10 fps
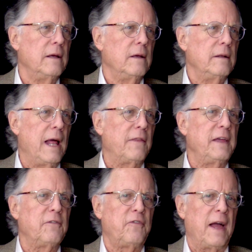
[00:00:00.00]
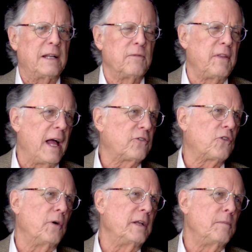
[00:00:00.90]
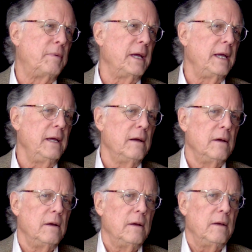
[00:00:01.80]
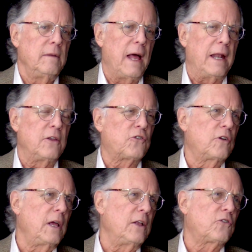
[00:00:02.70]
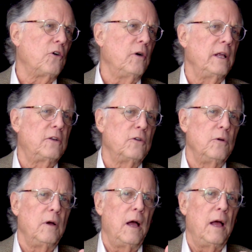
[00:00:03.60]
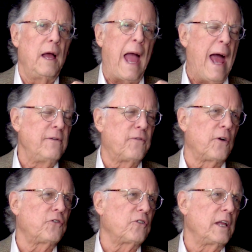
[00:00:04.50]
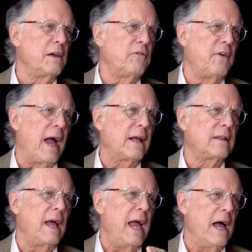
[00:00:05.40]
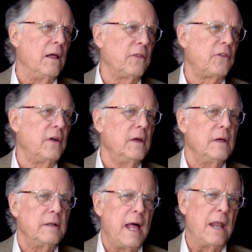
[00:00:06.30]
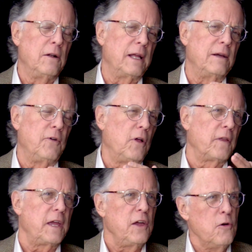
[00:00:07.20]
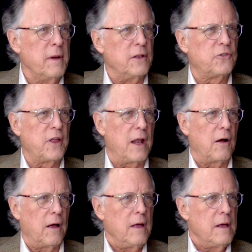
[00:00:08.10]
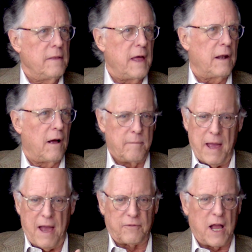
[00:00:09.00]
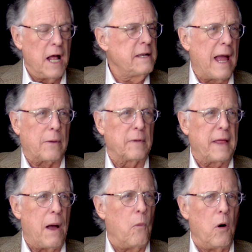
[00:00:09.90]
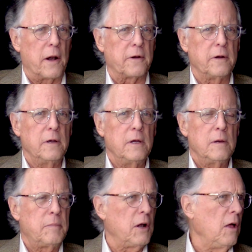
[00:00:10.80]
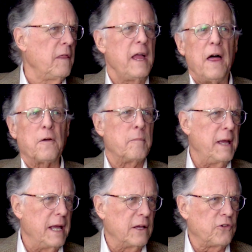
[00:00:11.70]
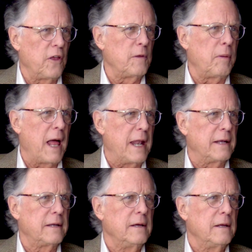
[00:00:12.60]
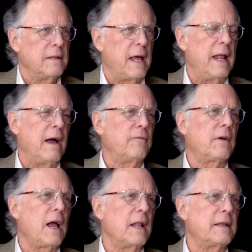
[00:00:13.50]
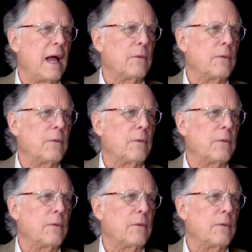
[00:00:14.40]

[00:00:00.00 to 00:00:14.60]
Yeah. Now, the effect of that's going to be that it's, it's going to adversely affect the health not only of all the humans that mm-hmm. are, that have contact with that water, but all the other beings on the planet yeah. that have contact.